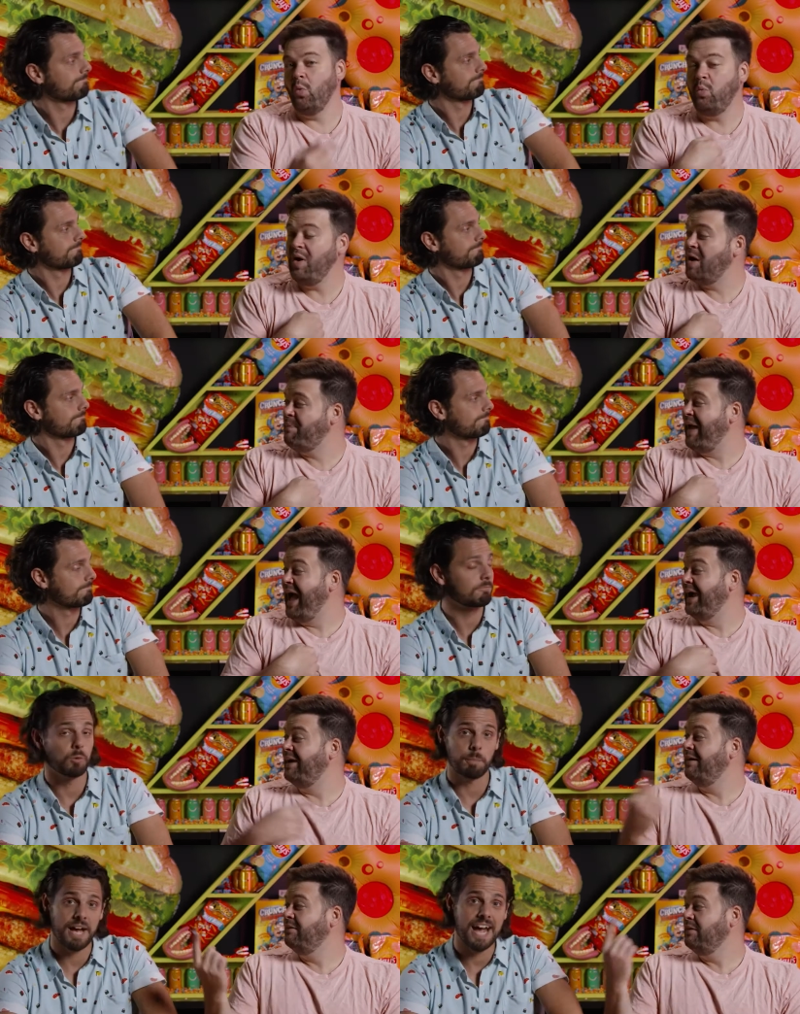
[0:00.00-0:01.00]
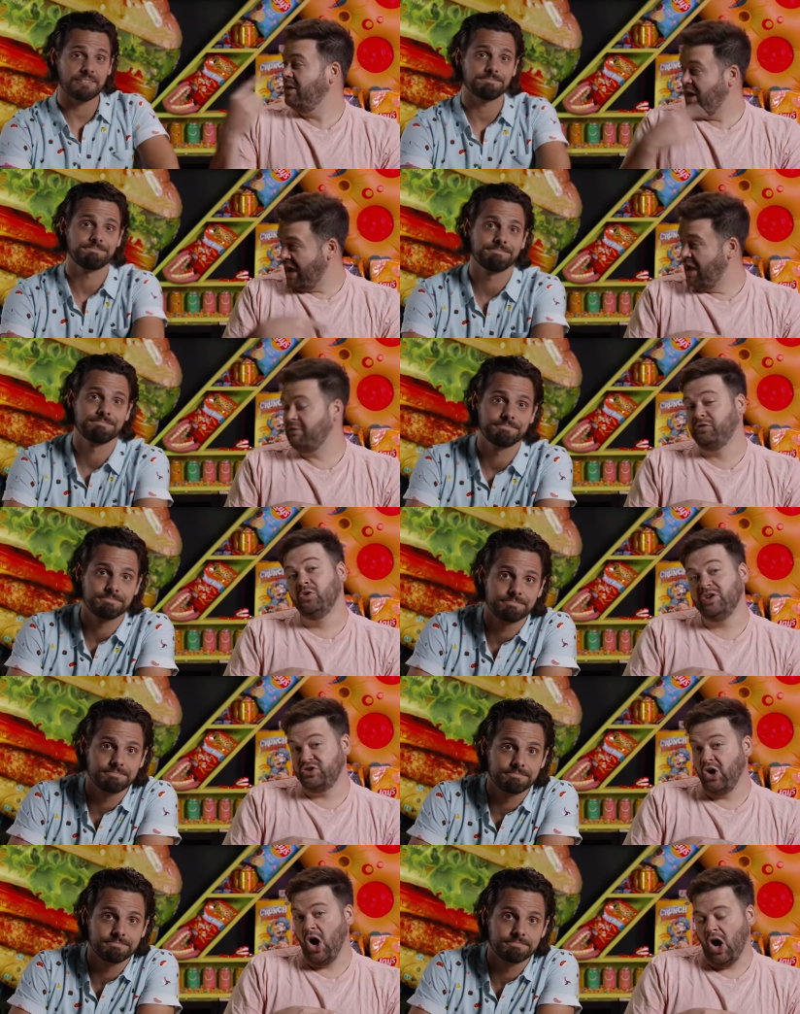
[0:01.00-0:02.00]
Speaker 1: we're back. We're back. Hot fruit
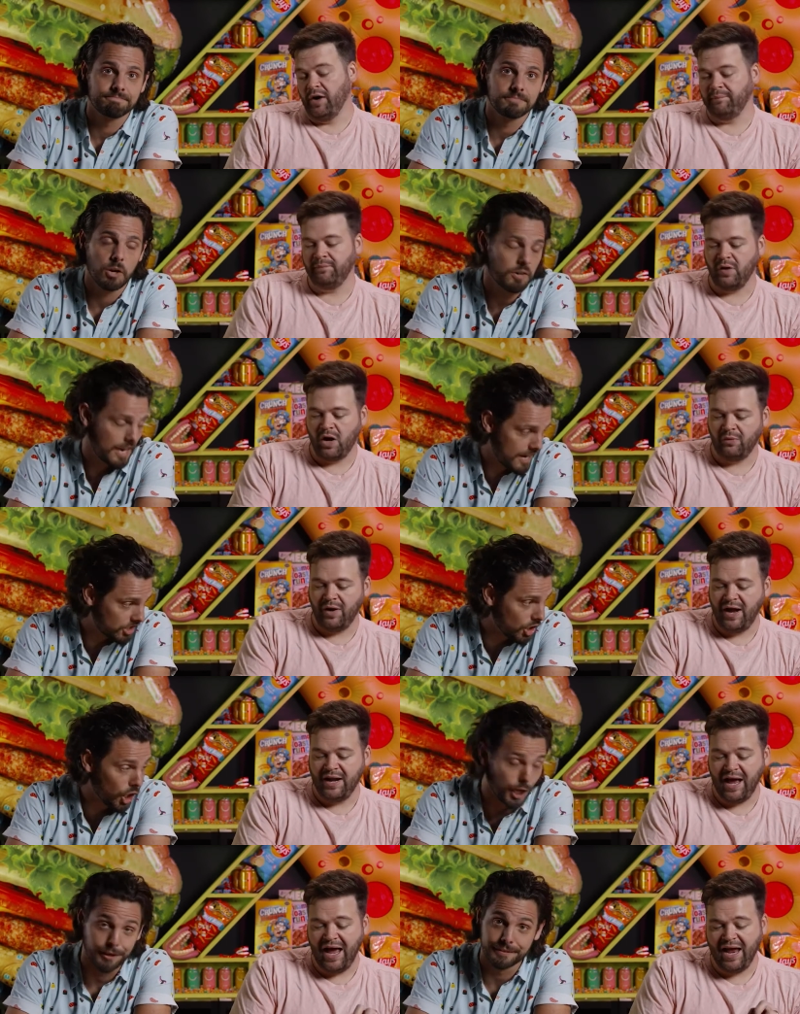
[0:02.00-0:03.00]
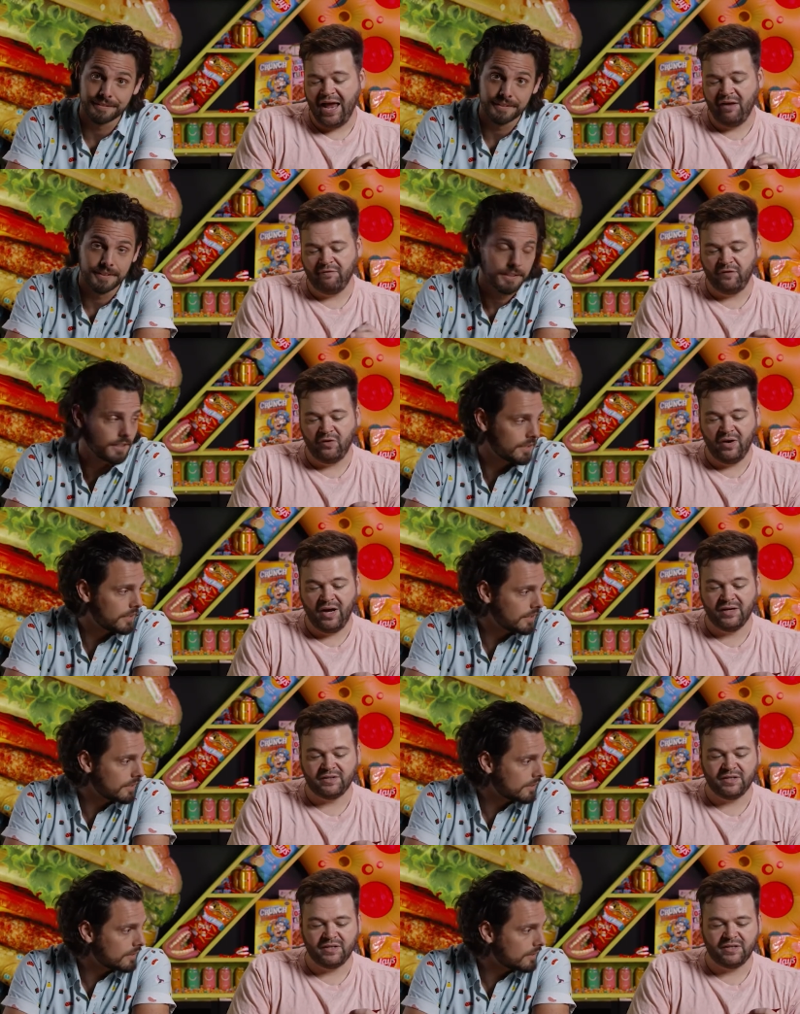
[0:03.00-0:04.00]
is gone. Okay, All right, good. I have for
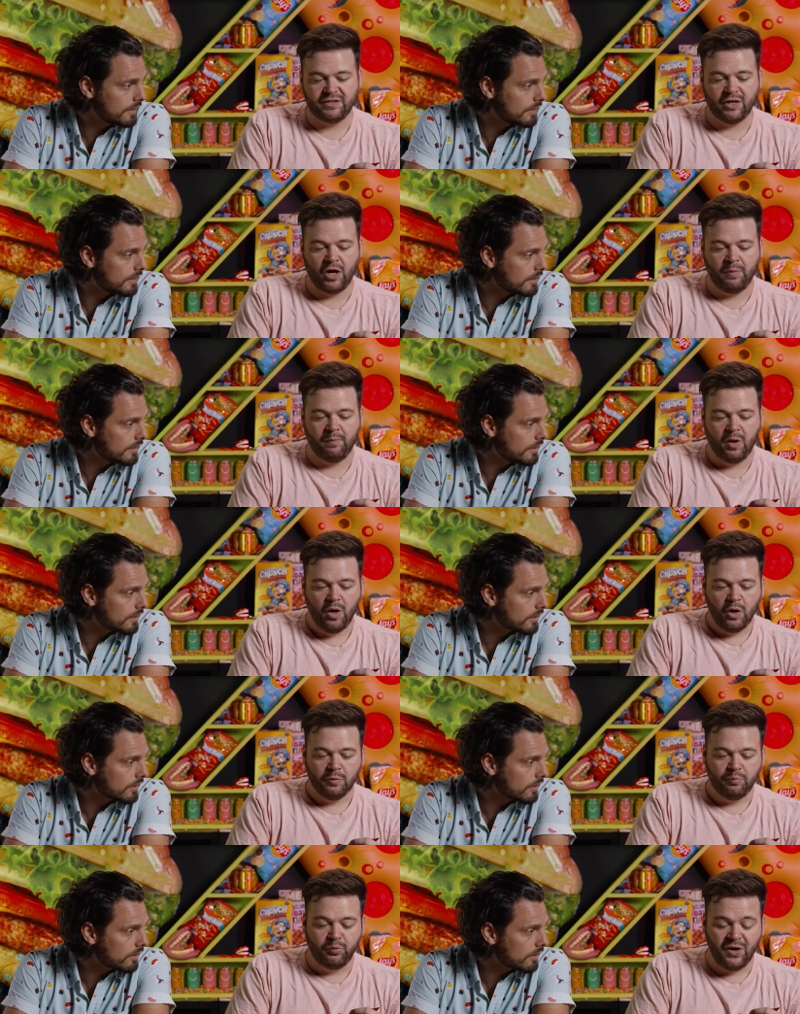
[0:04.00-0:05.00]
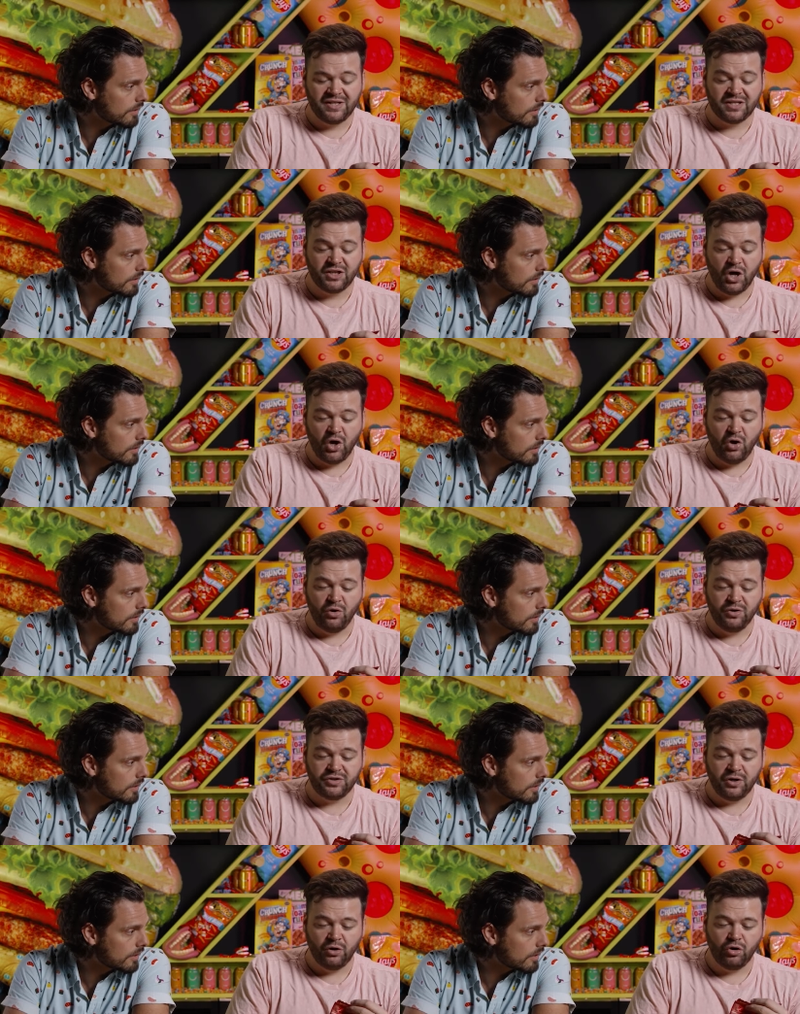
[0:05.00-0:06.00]
us some
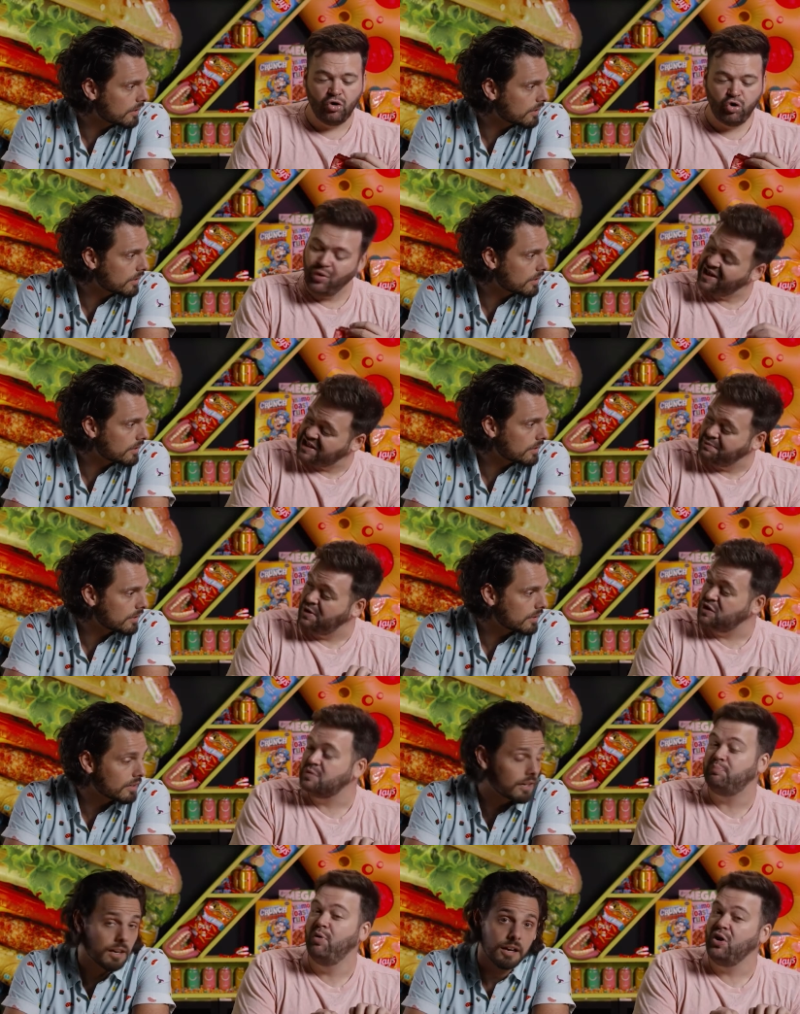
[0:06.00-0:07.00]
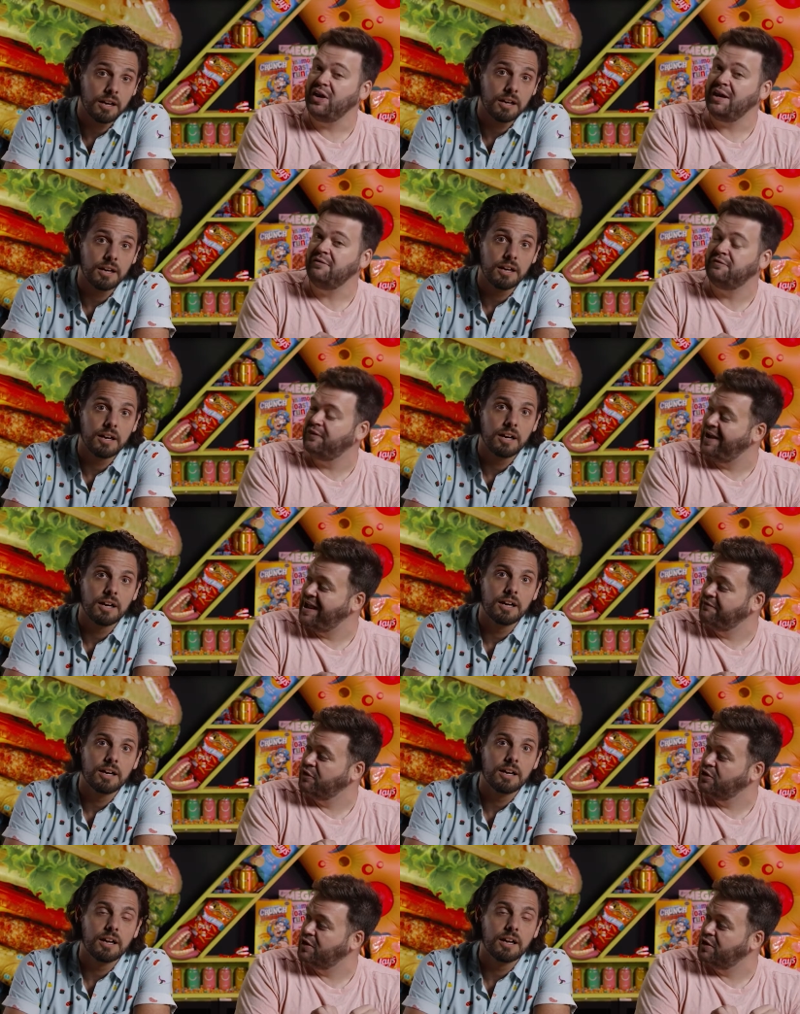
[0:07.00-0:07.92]
Bristow's Christmas pudding flavored